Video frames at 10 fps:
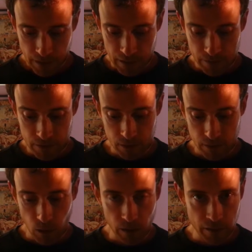If it's a
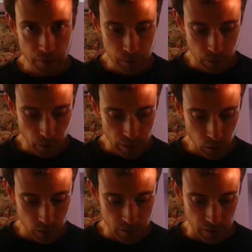tight three-way
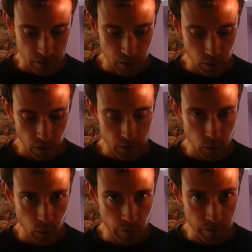contest and you like
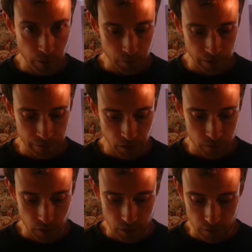two of the three
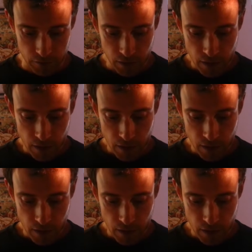frontrunners,